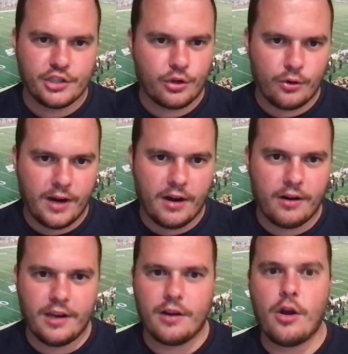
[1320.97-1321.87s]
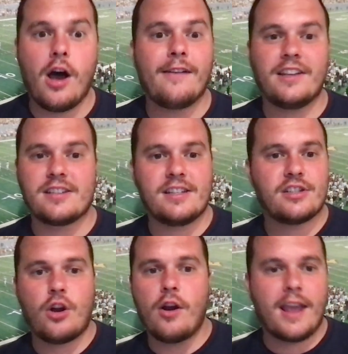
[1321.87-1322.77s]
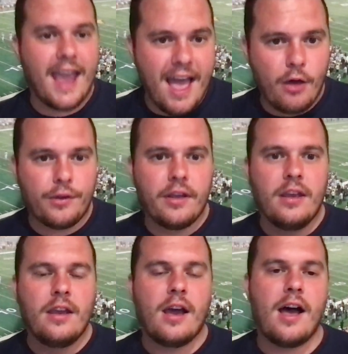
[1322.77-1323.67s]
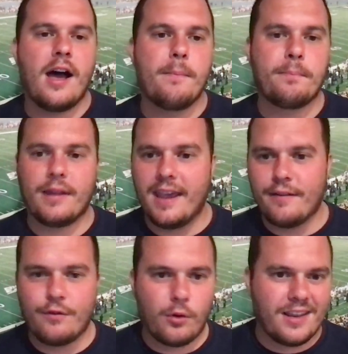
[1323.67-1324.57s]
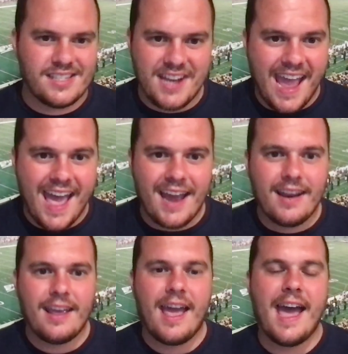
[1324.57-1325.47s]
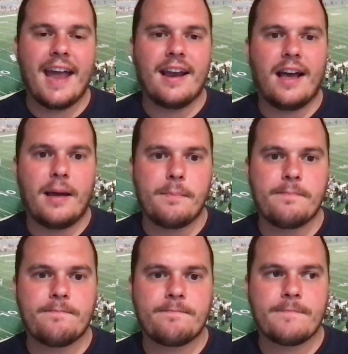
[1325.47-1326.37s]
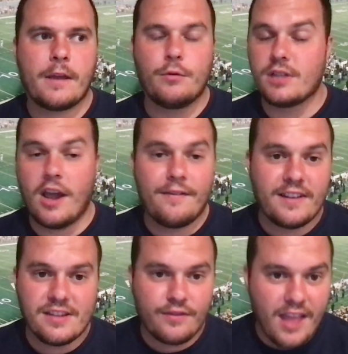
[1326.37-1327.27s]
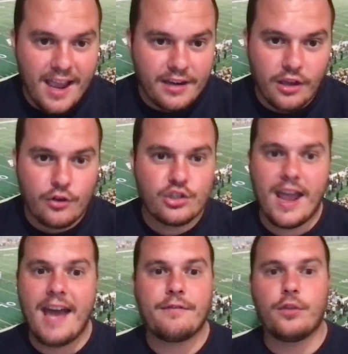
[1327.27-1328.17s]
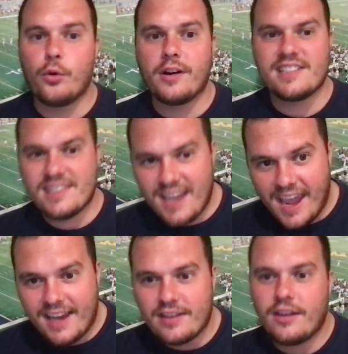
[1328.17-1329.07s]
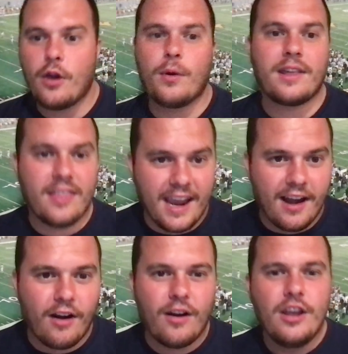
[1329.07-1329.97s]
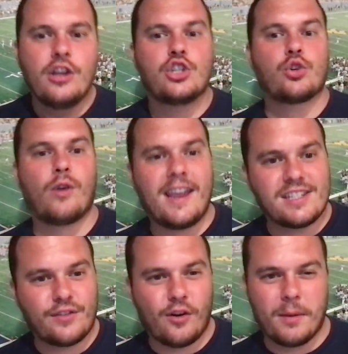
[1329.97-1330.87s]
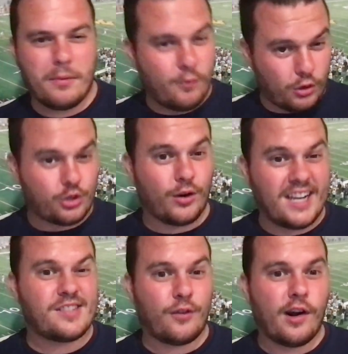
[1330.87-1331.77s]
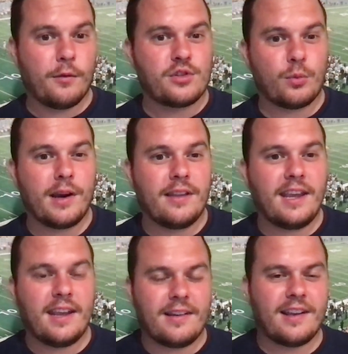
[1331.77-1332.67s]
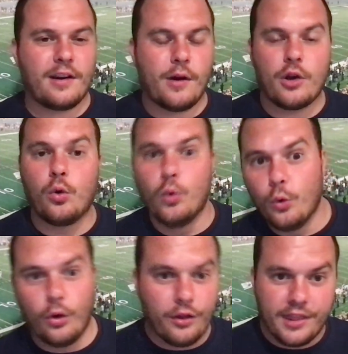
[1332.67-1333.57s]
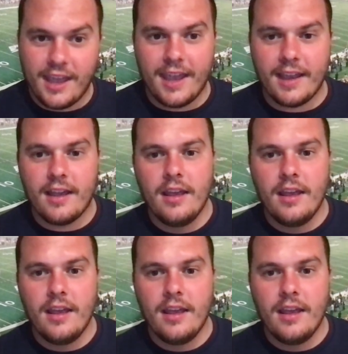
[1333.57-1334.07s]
career. Obviously starting out playing for his dad at who was the offensive line coach at Florida State, going there, transferring. Before transferring was really, a cool thing